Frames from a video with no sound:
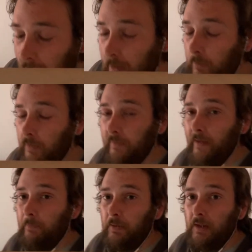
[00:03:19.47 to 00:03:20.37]
anyone in
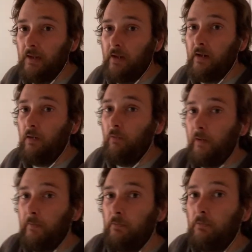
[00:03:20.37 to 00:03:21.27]
that place, that
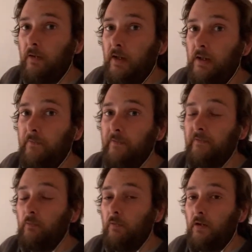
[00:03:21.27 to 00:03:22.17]
hospital setting, that
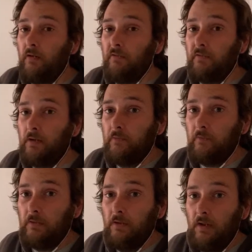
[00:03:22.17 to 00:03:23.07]
she was Iris
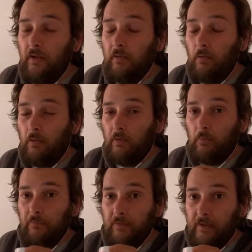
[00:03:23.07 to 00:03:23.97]
either. So I just
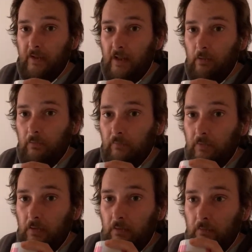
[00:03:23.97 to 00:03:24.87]
wanted to get out of
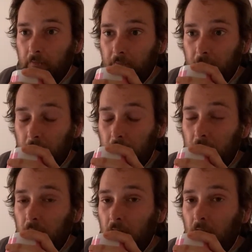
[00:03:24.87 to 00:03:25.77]
her for
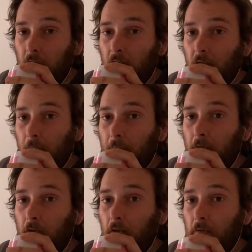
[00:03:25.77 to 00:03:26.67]
some
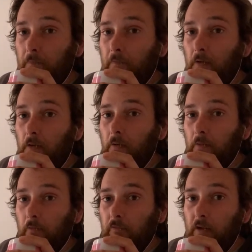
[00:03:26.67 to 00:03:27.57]
unheard
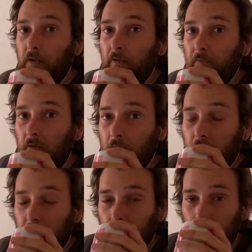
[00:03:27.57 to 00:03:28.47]
of reason that I
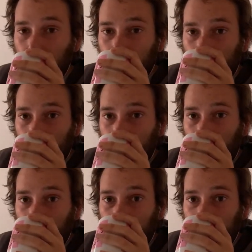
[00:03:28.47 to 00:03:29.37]
read on online. I was on a
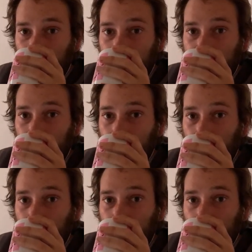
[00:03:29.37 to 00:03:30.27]
psychedelic
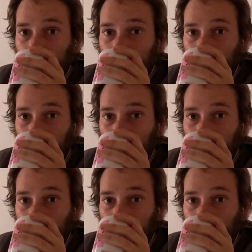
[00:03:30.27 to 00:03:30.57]
DMT trip